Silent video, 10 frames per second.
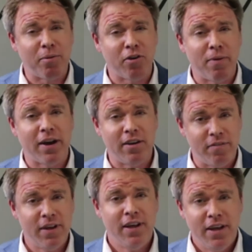
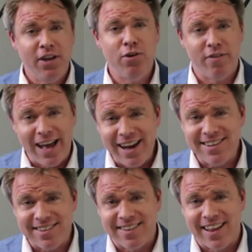perspective, you have
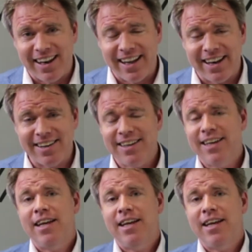access to that land,